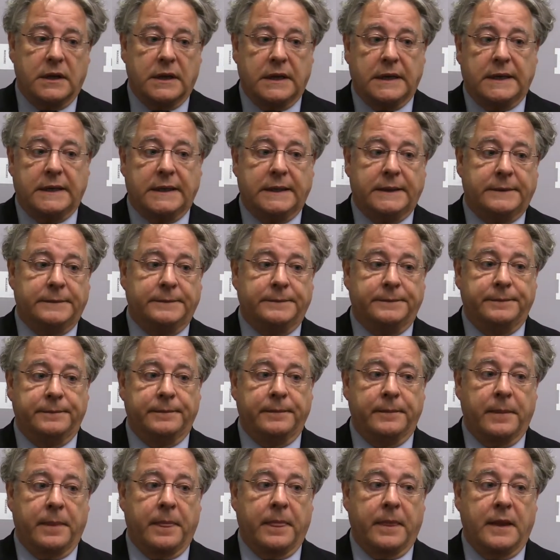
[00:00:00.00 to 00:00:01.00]

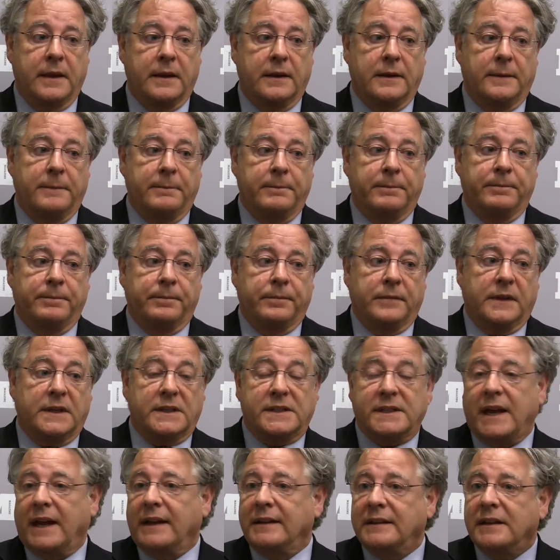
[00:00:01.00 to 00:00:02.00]
um,
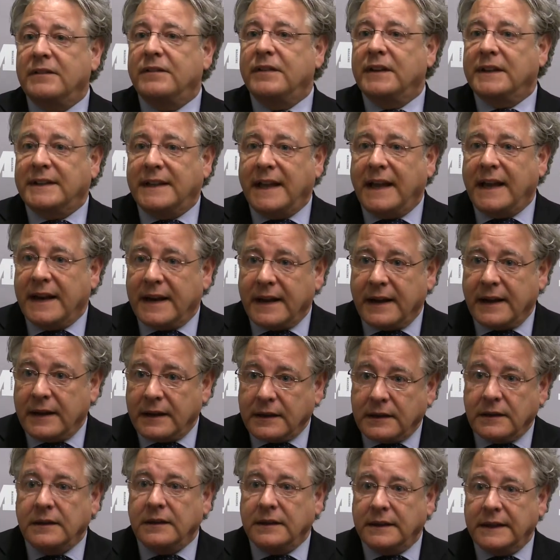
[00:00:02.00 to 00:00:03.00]
the scientific
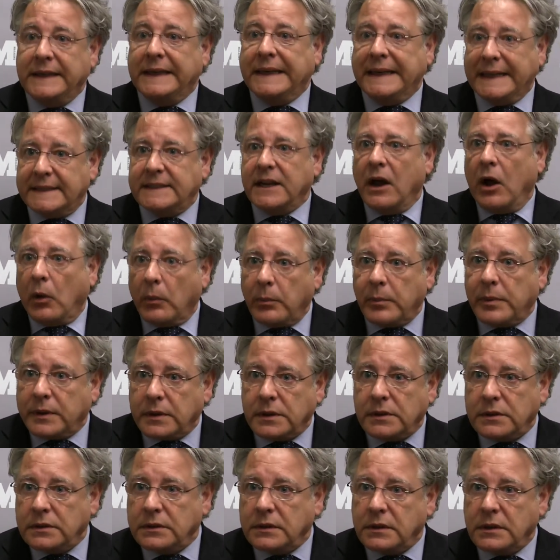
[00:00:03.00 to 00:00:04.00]
data needs help.
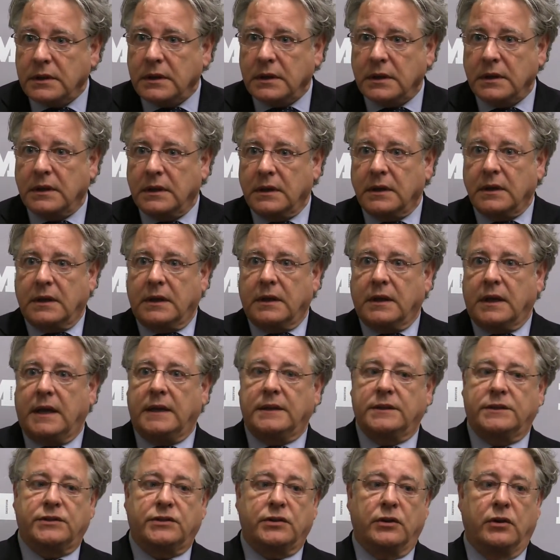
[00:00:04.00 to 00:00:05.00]

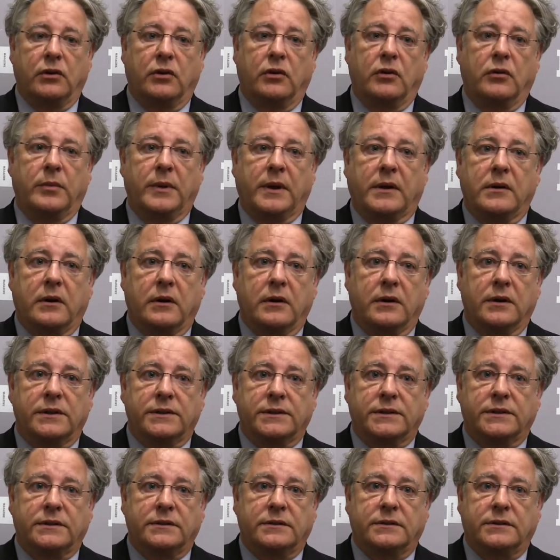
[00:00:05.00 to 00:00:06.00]
And so,
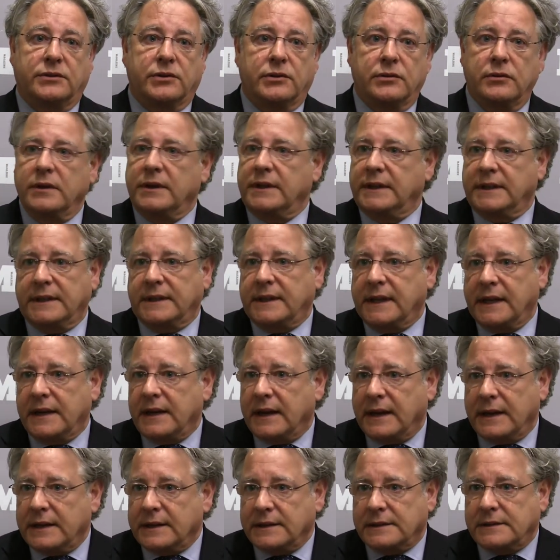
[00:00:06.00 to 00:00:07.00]
because truly the
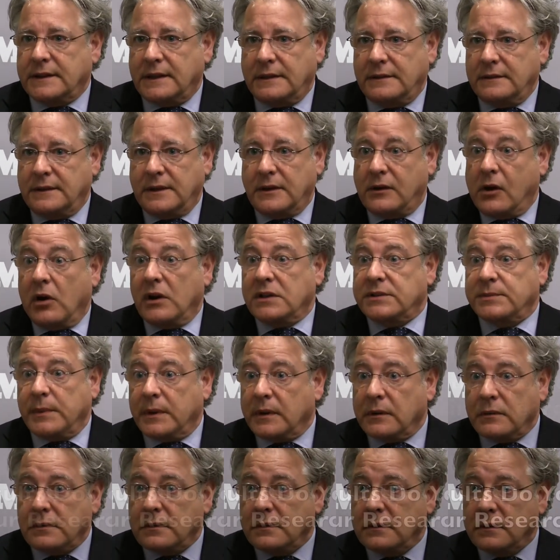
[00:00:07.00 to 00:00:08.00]
data is the
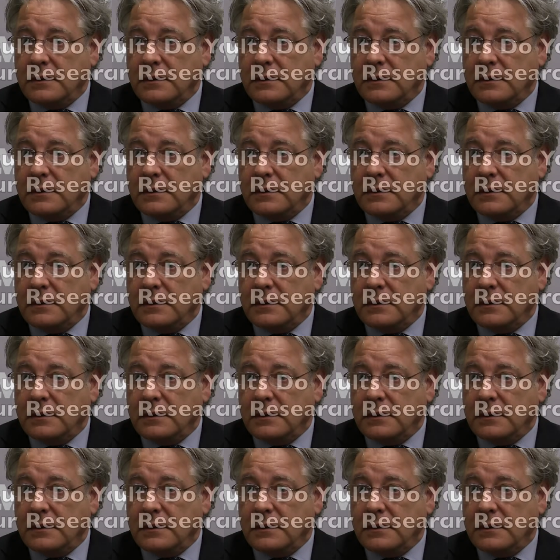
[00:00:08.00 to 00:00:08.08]
gospel.